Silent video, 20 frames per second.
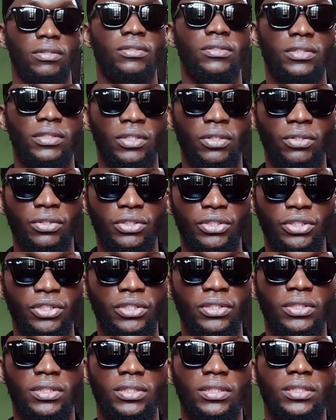
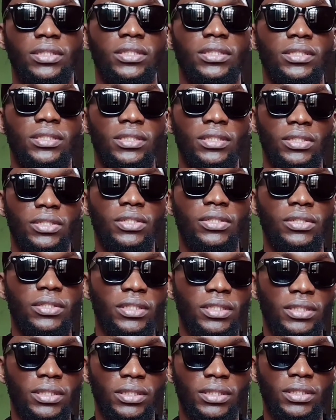unjust,
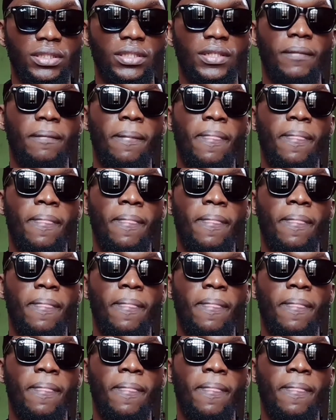dishonest.